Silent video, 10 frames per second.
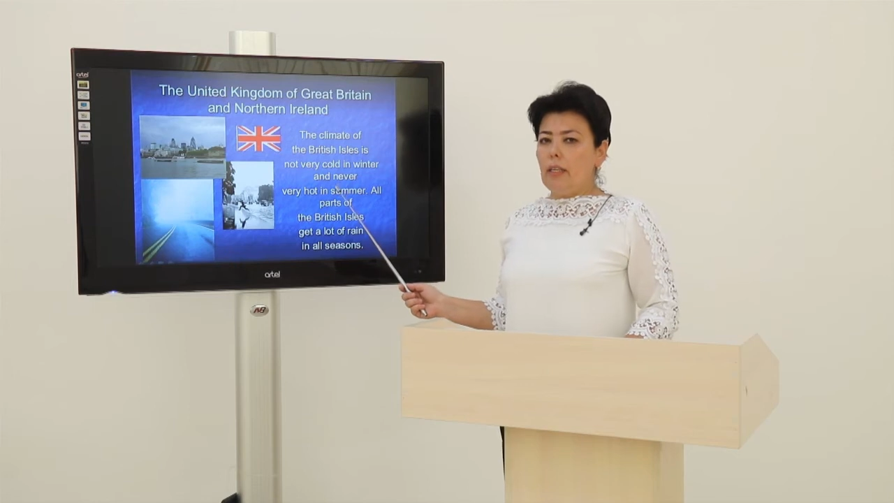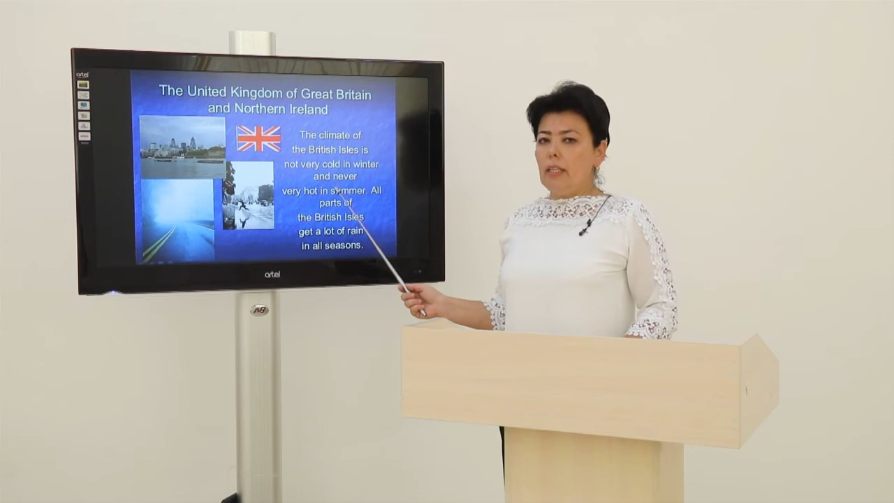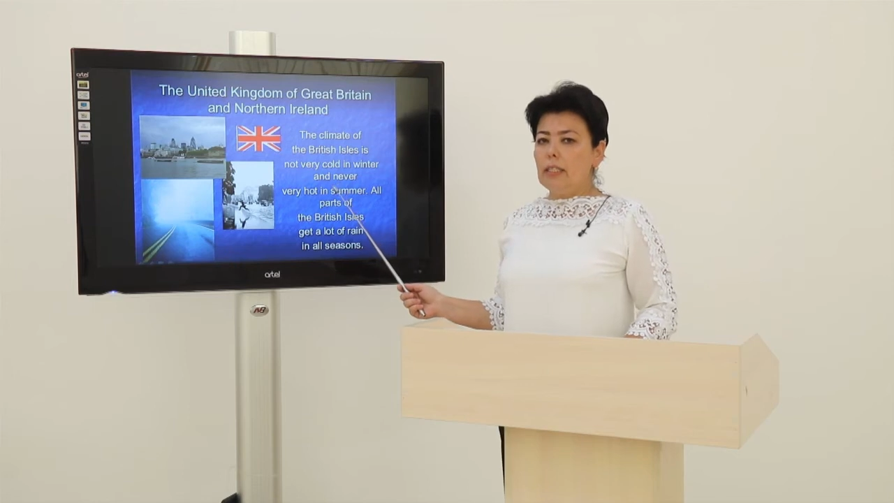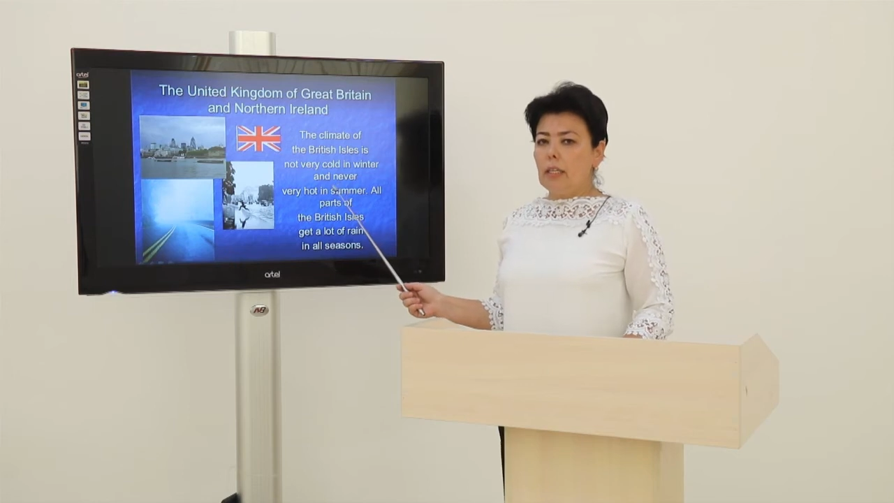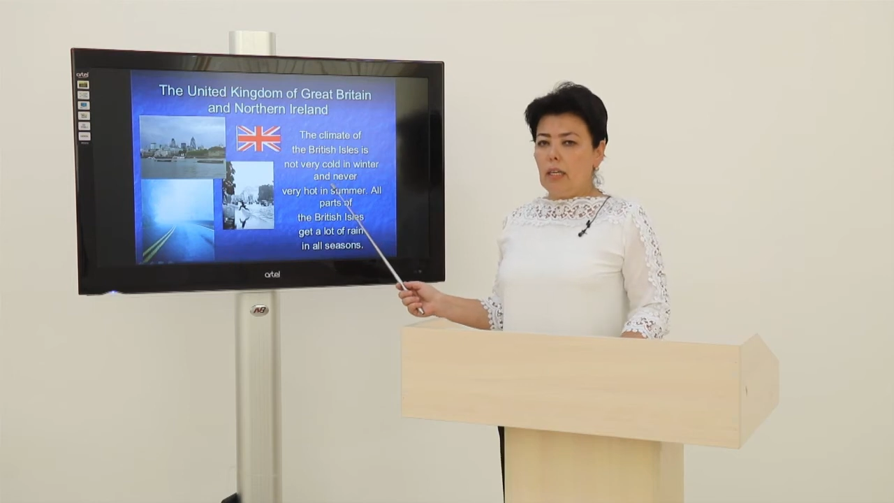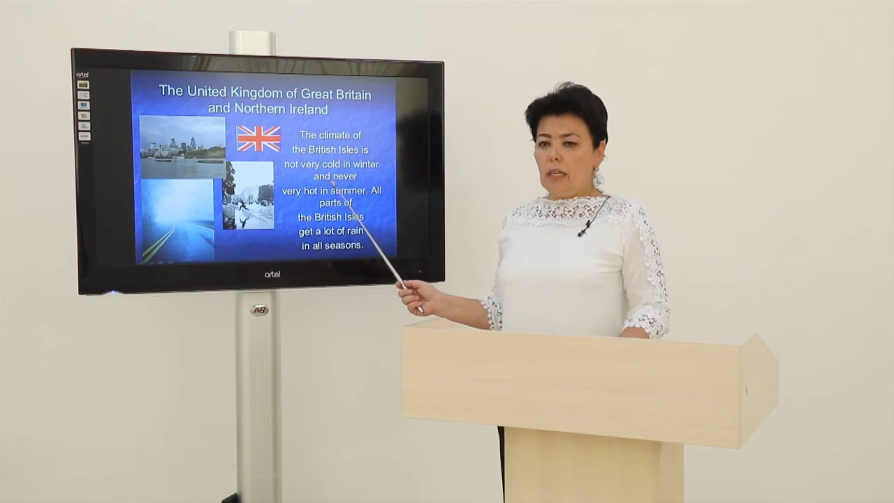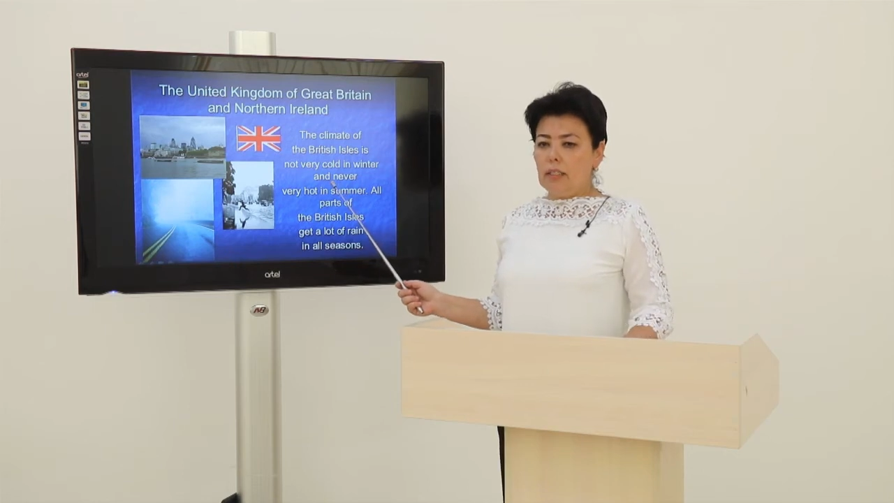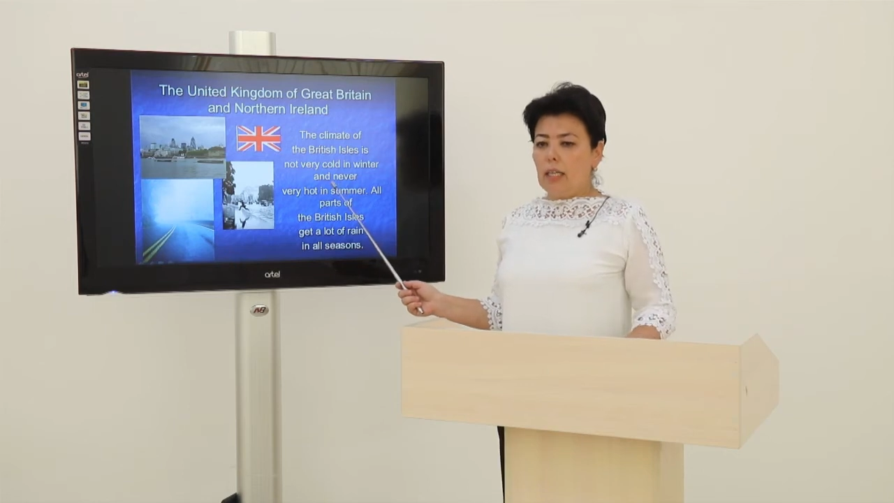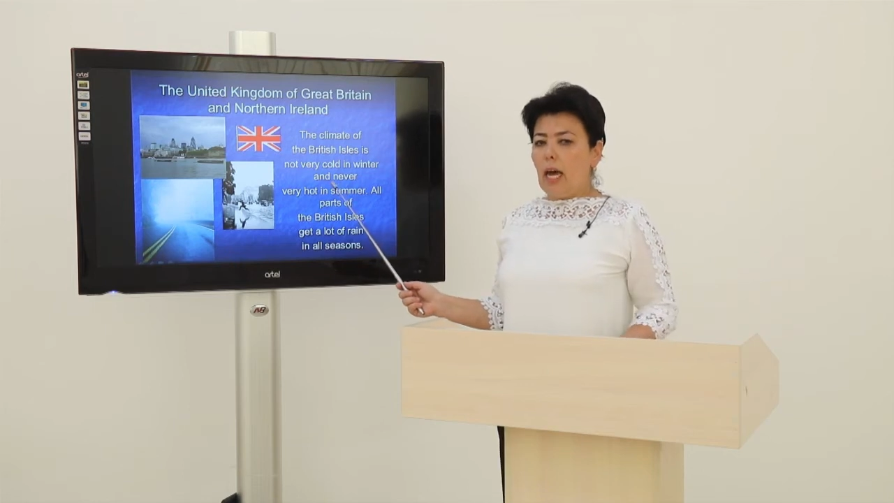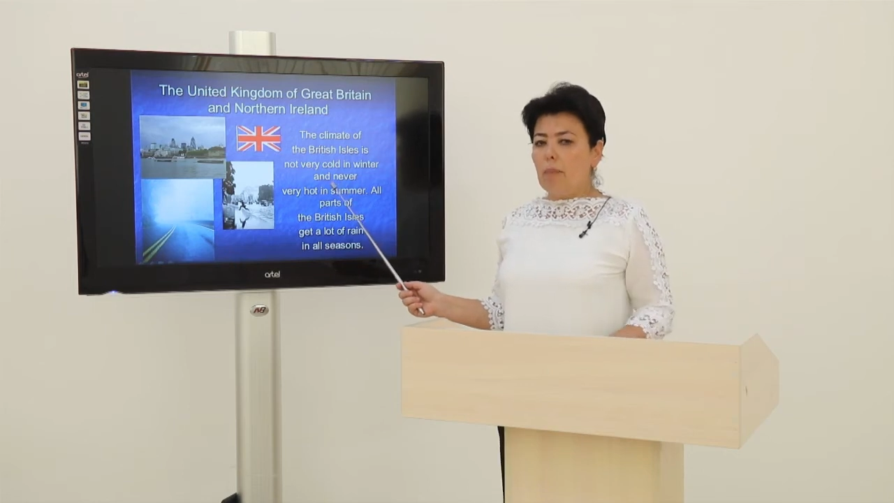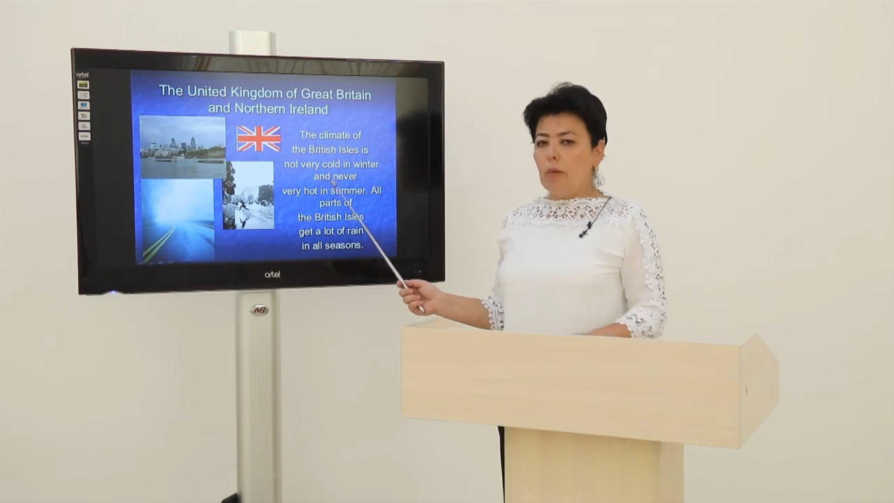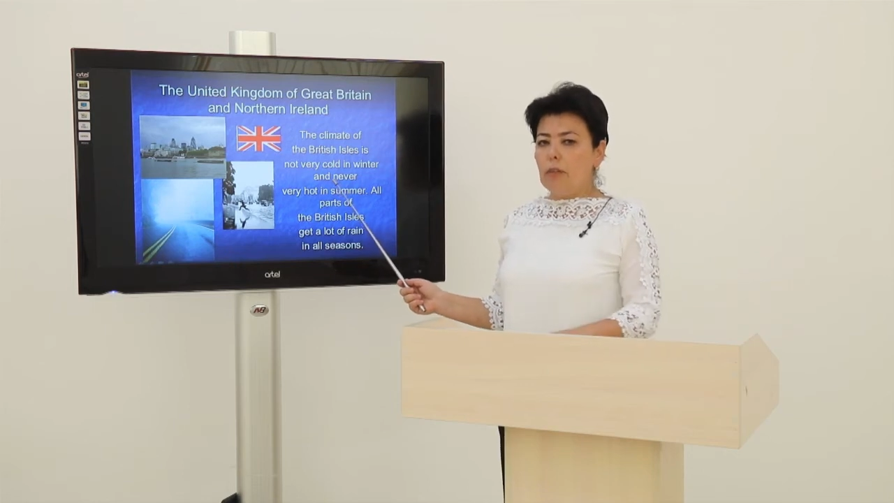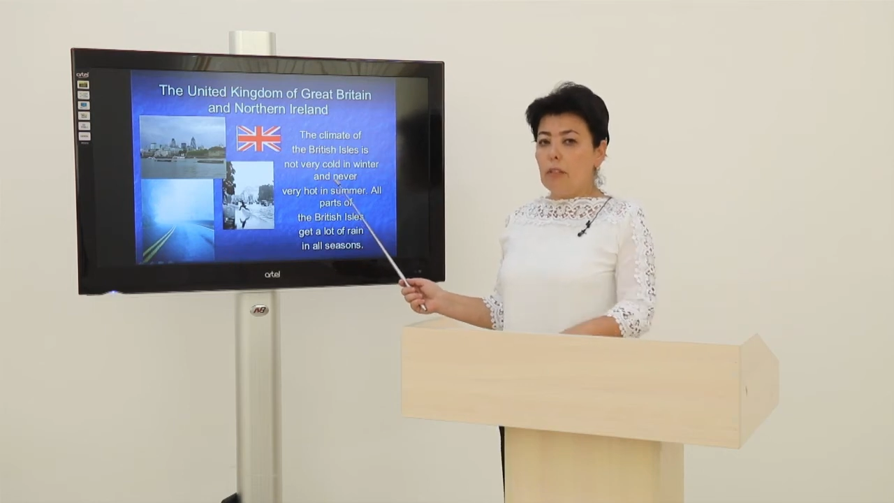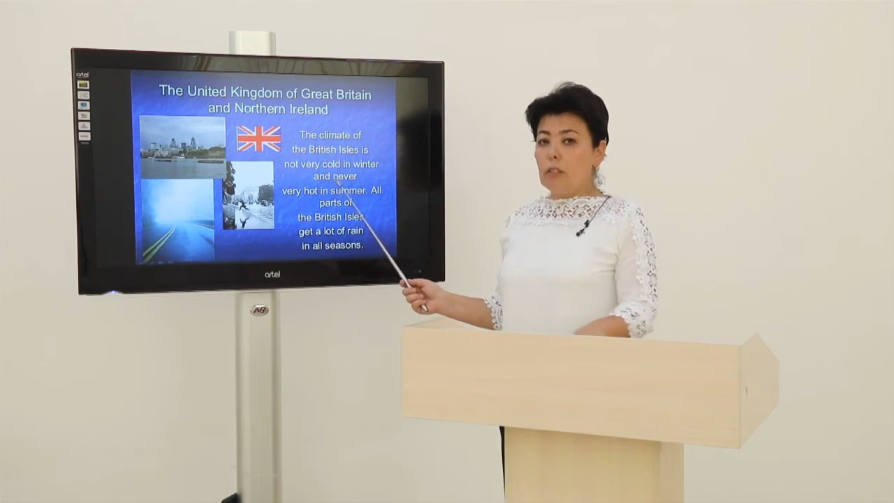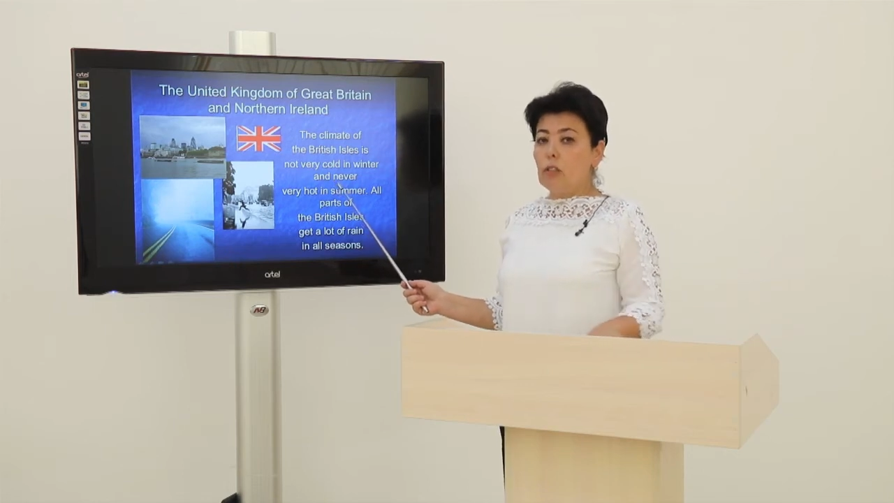this
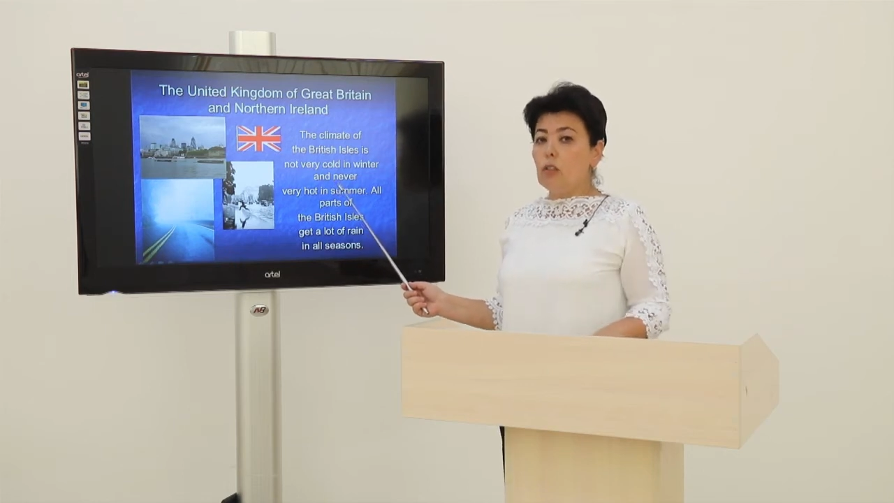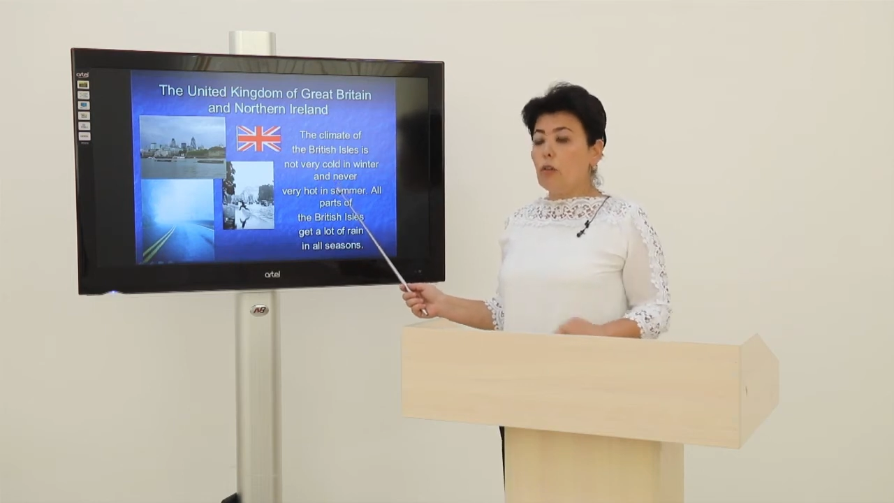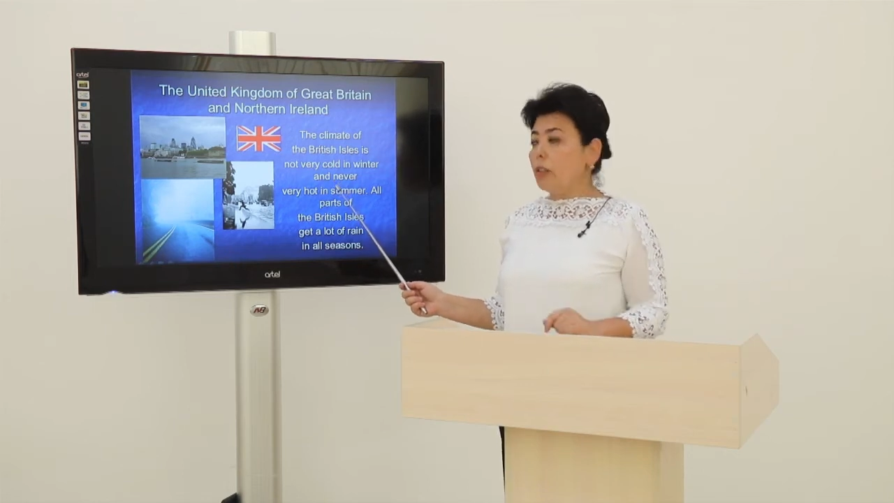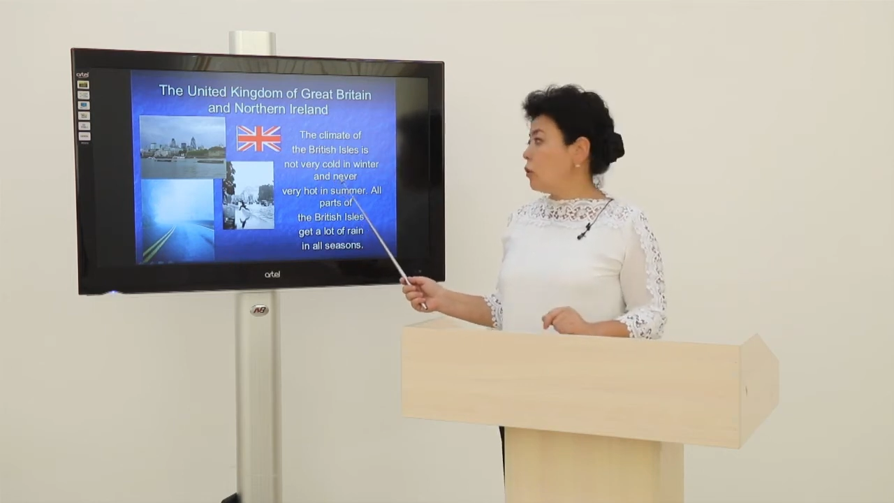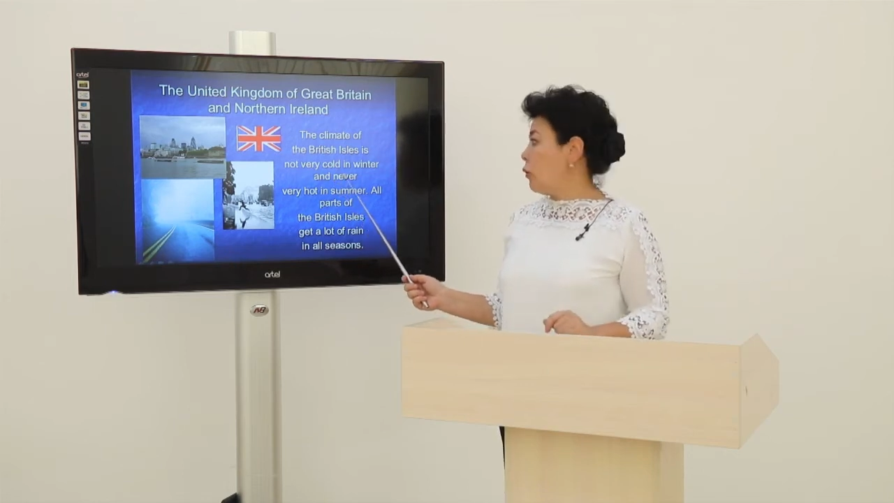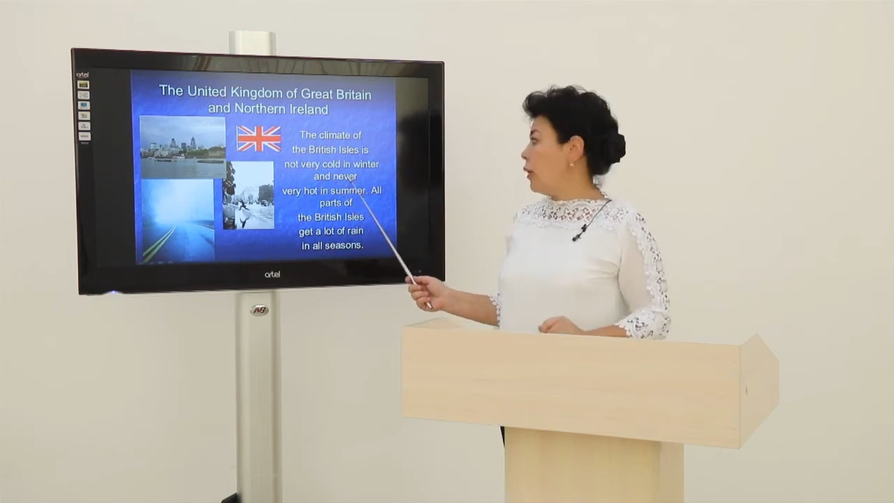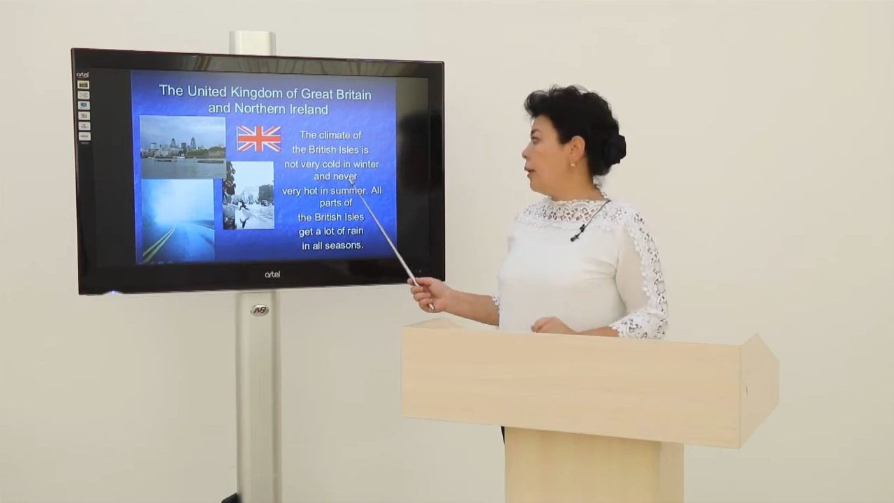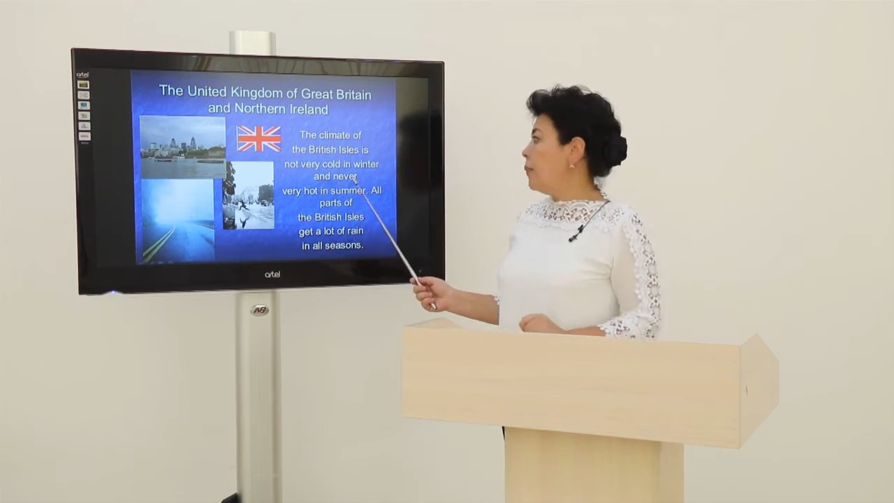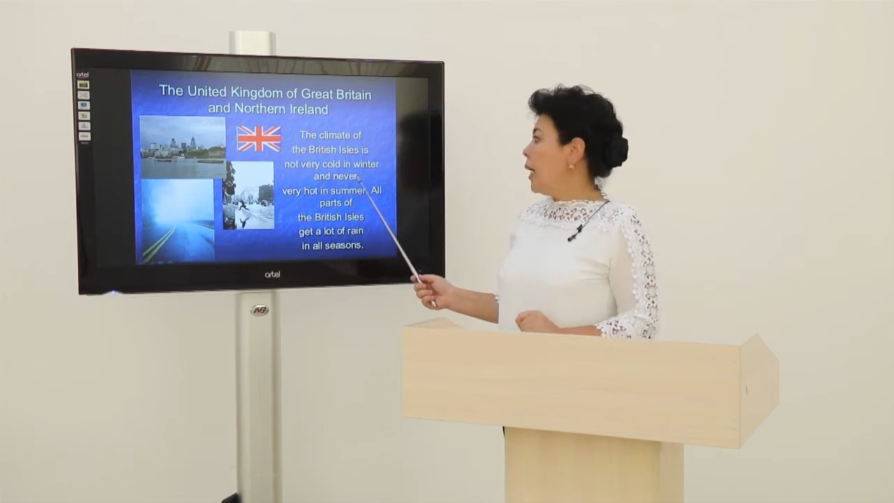territory.